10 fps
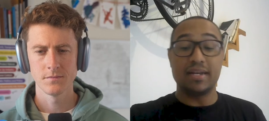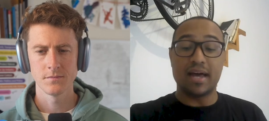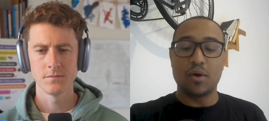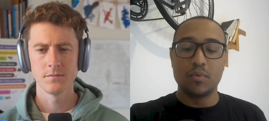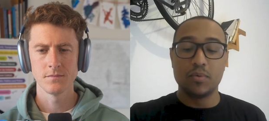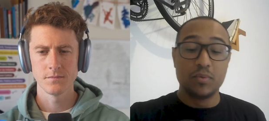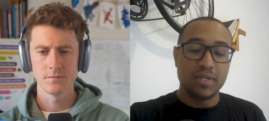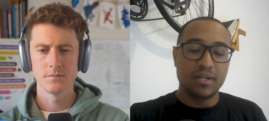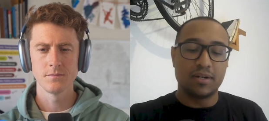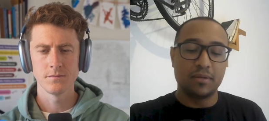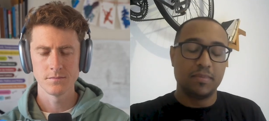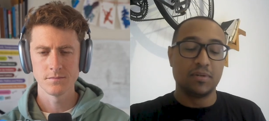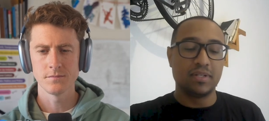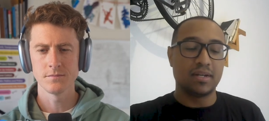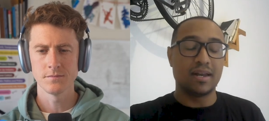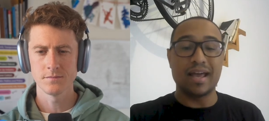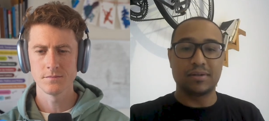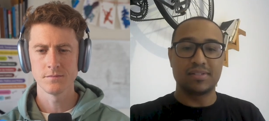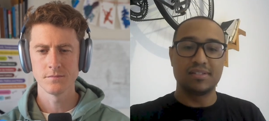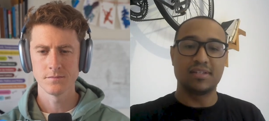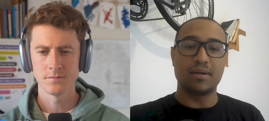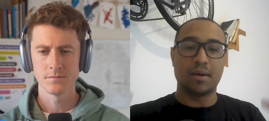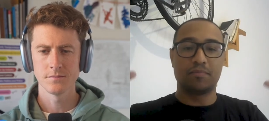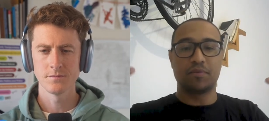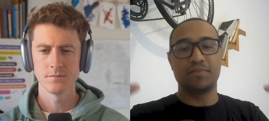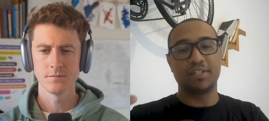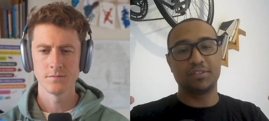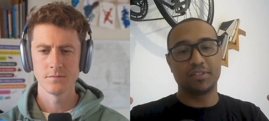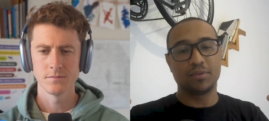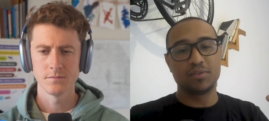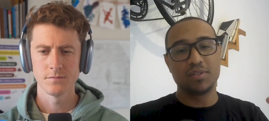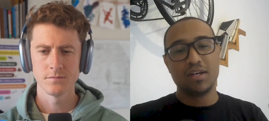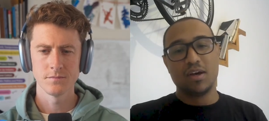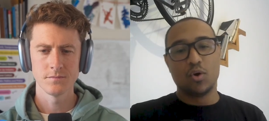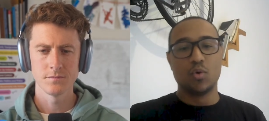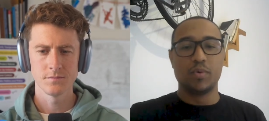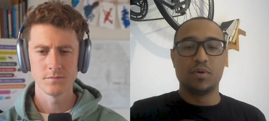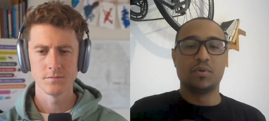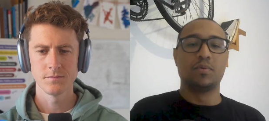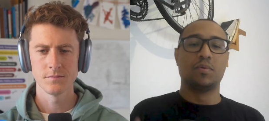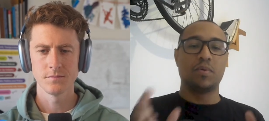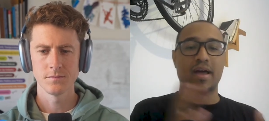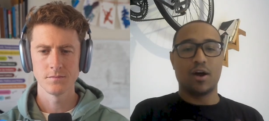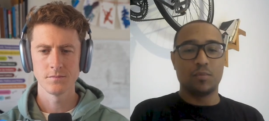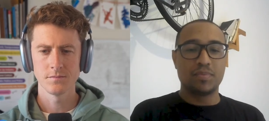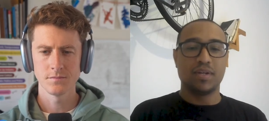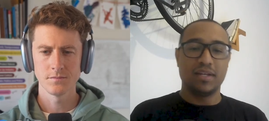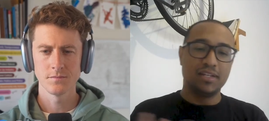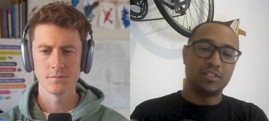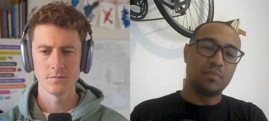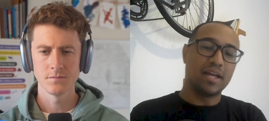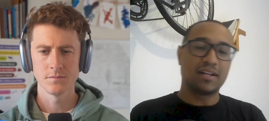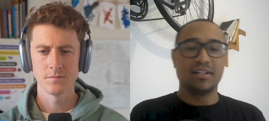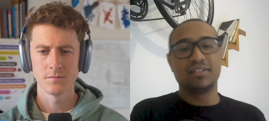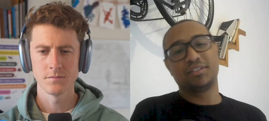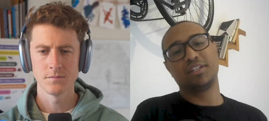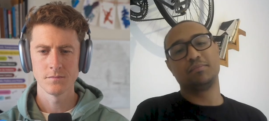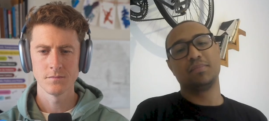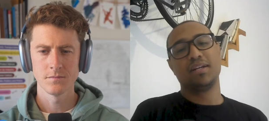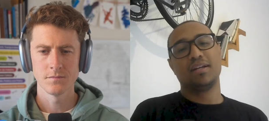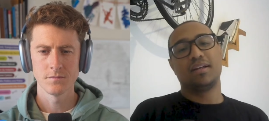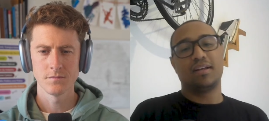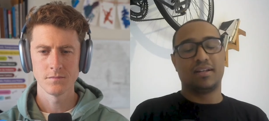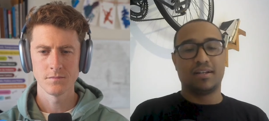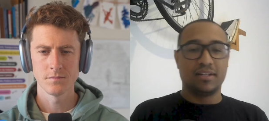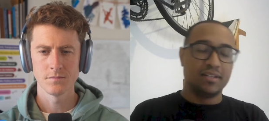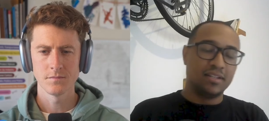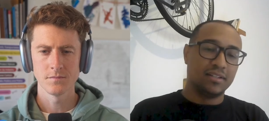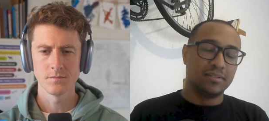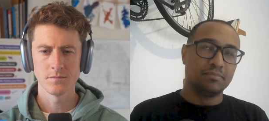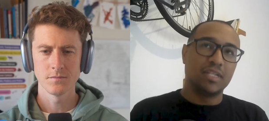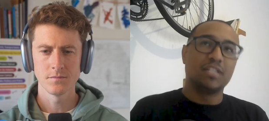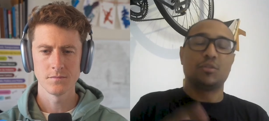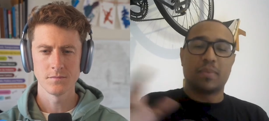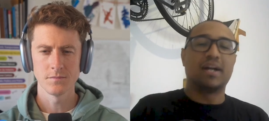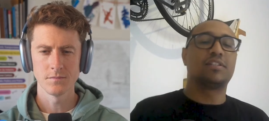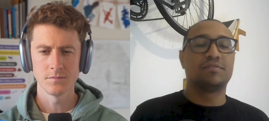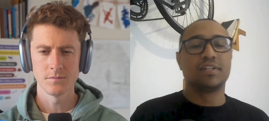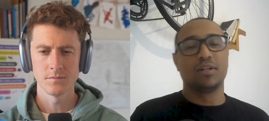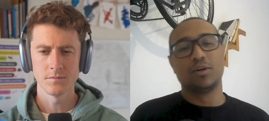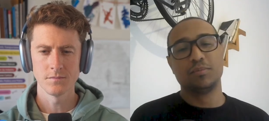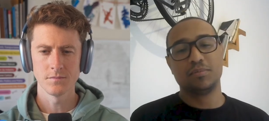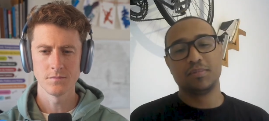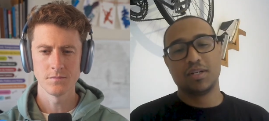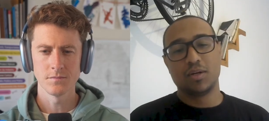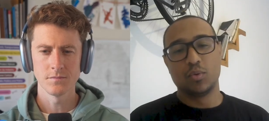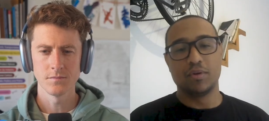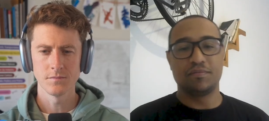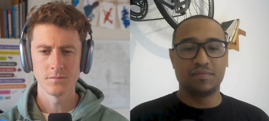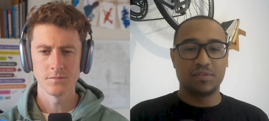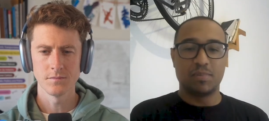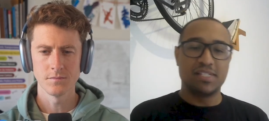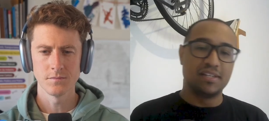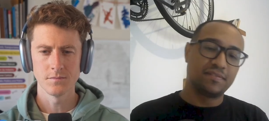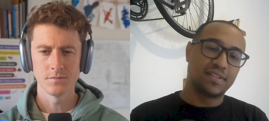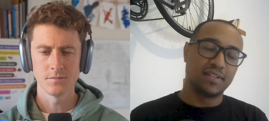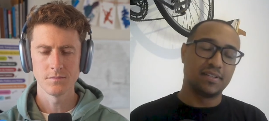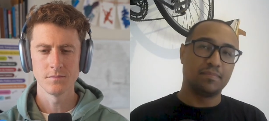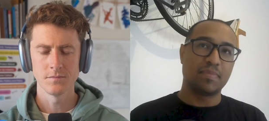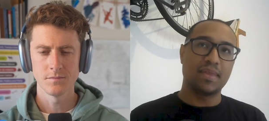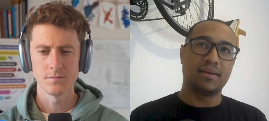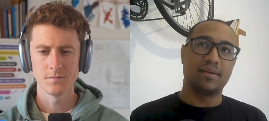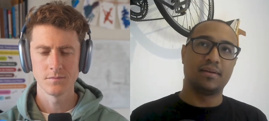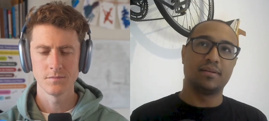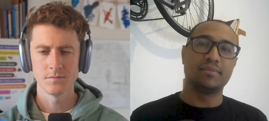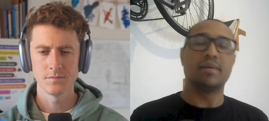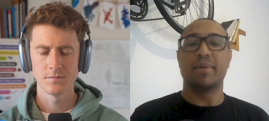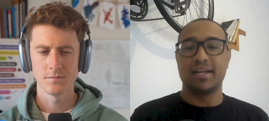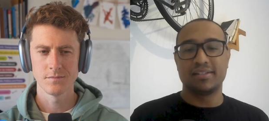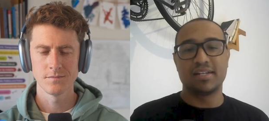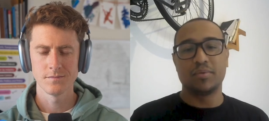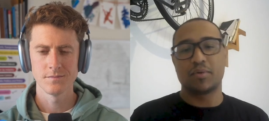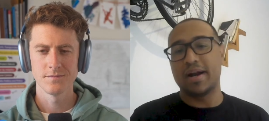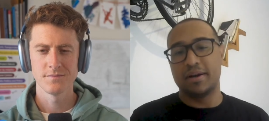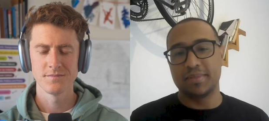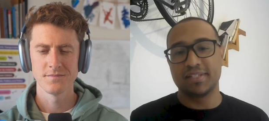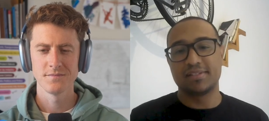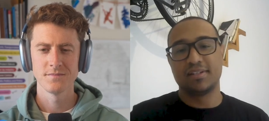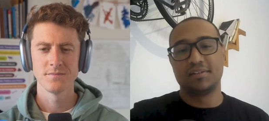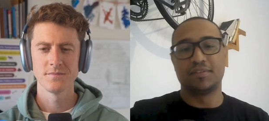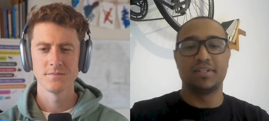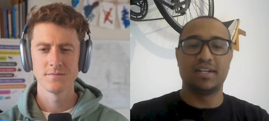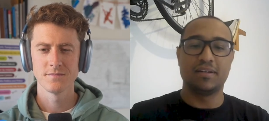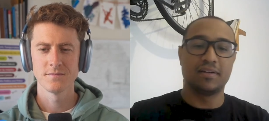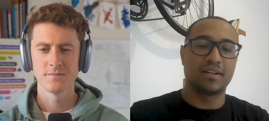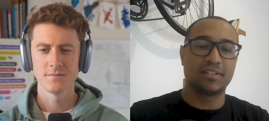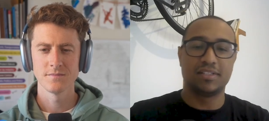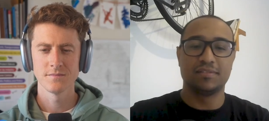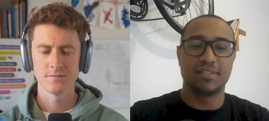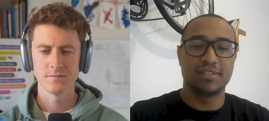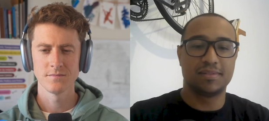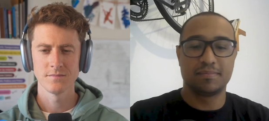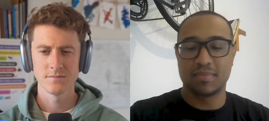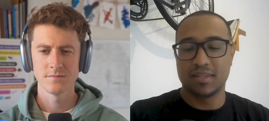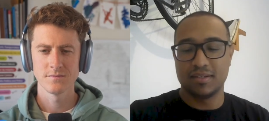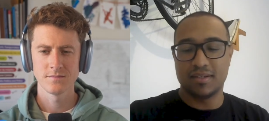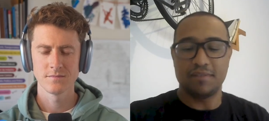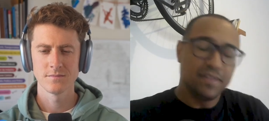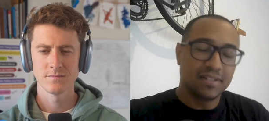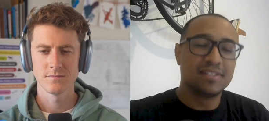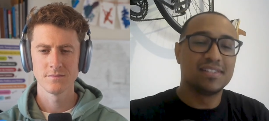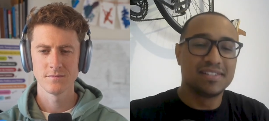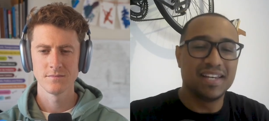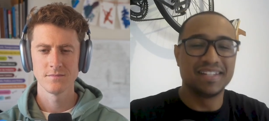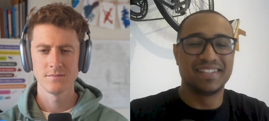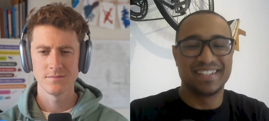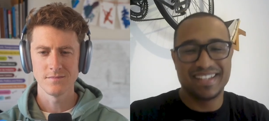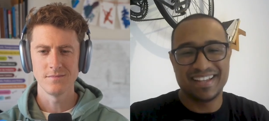Speaker 1: right now, we are building an ecosystem of professionals who will help each black leadership and in each part of the globe with specific uh, demands and requirements for their own activities. I think this is it.